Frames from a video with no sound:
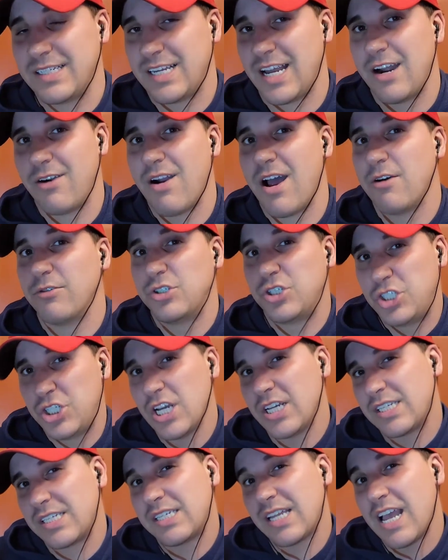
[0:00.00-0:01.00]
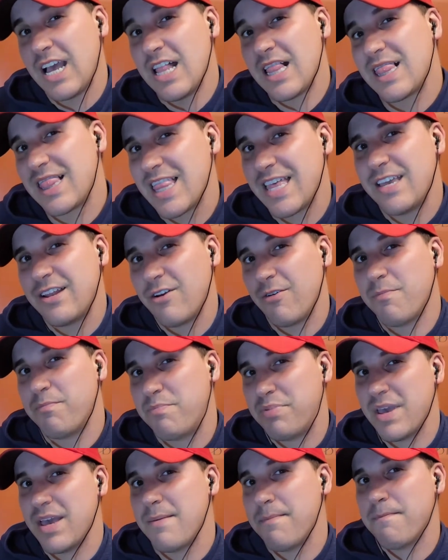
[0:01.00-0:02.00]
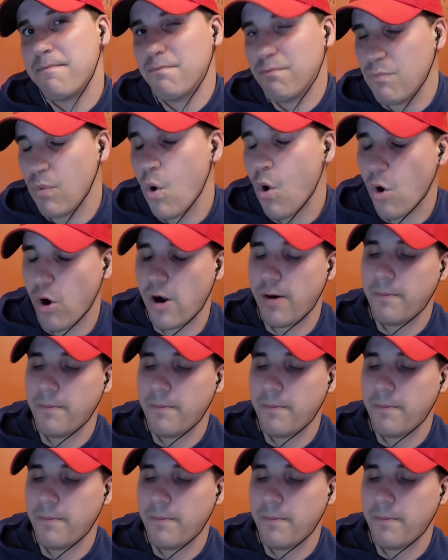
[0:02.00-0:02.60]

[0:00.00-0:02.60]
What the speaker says: tear out just a little bit more.